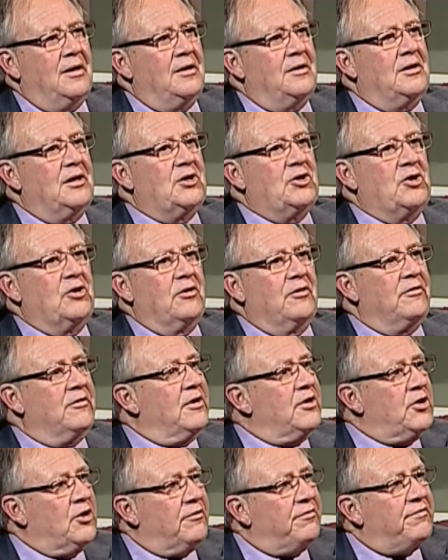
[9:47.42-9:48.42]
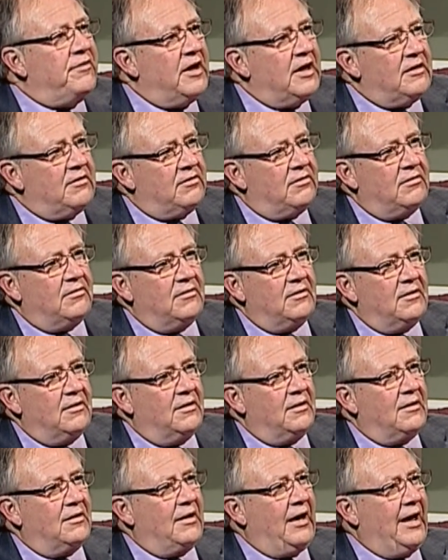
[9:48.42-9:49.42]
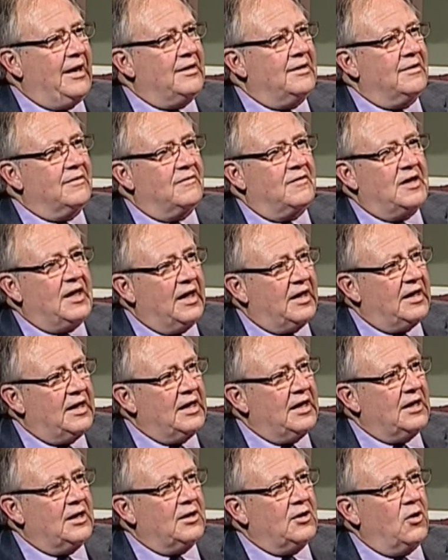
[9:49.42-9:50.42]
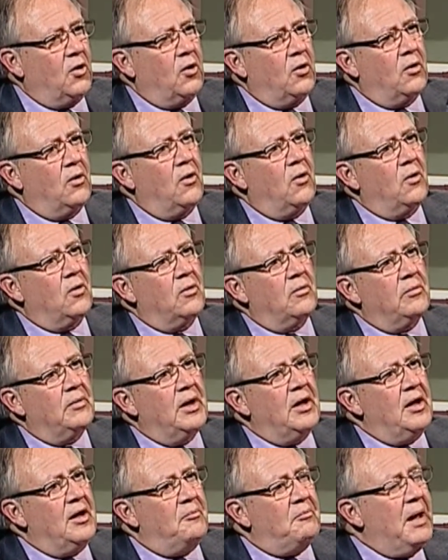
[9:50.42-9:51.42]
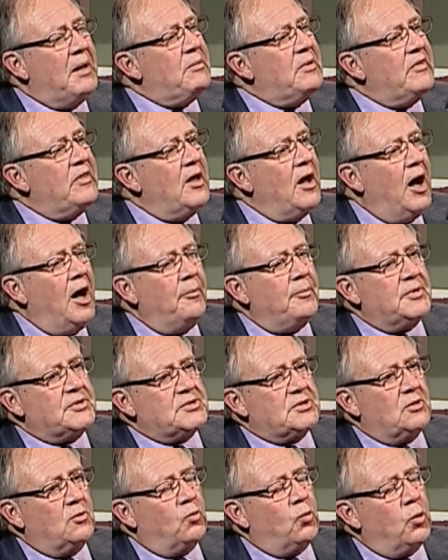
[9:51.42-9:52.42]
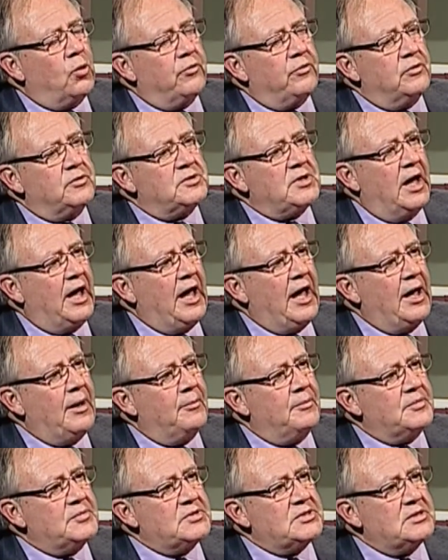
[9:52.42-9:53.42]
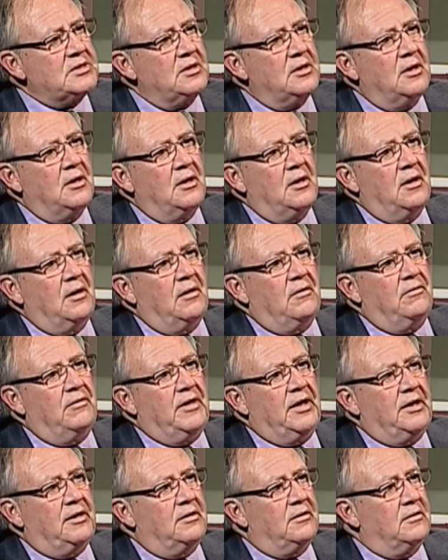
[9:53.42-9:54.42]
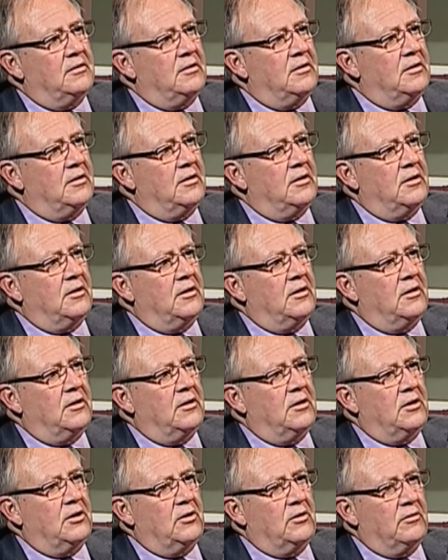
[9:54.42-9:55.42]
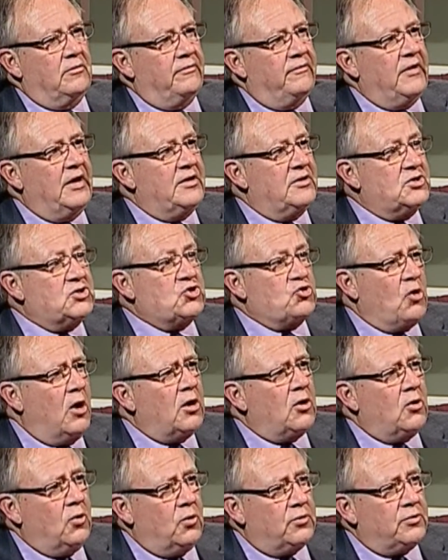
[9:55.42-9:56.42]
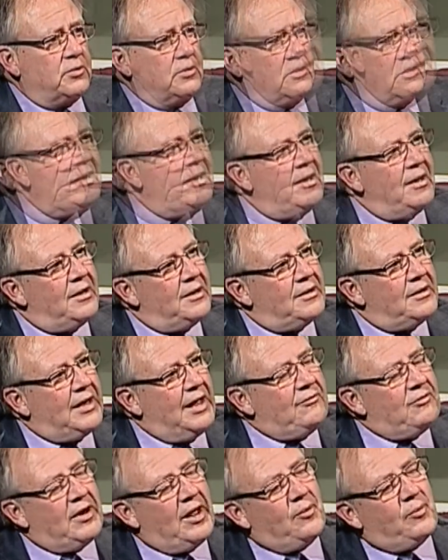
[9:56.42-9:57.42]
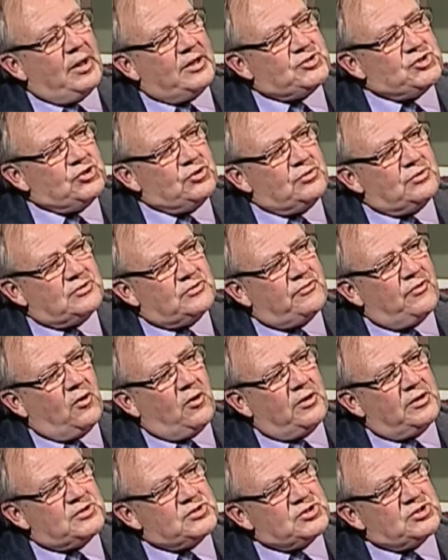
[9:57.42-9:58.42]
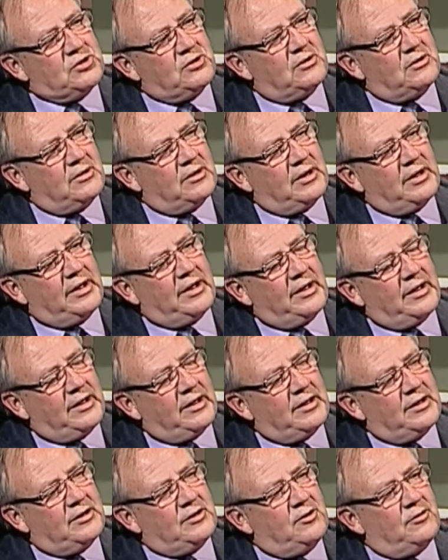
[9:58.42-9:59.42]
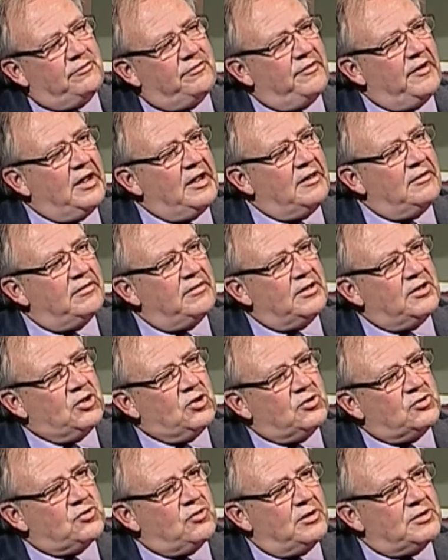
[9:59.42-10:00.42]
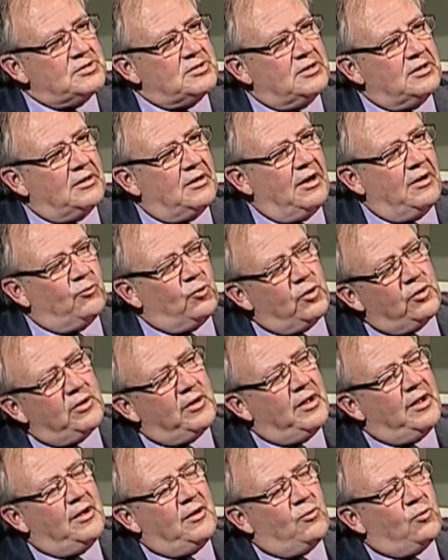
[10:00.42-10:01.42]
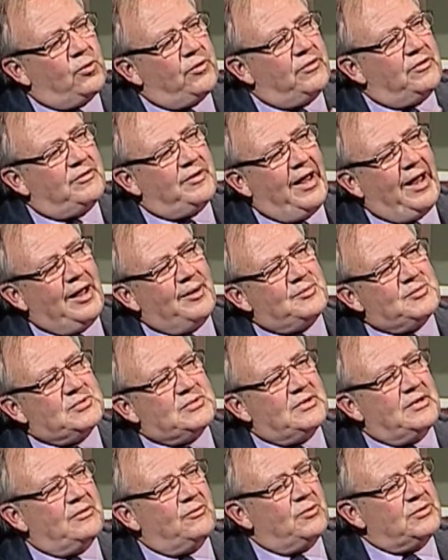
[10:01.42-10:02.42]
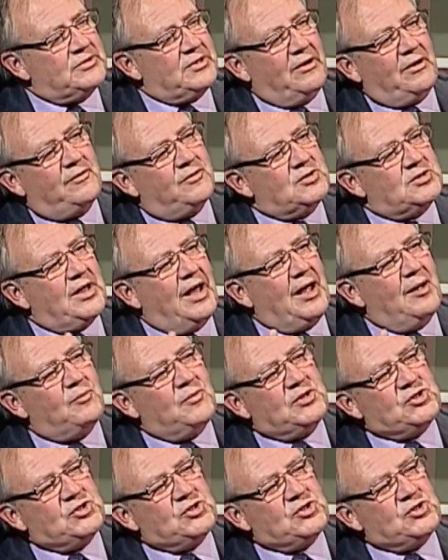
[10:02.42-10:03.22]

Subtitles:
your faith kind of kick in? Or maybe the opposite. Were there times that your faith struggled. David, how about you as far as your faith and your trust in God? Was there ever a time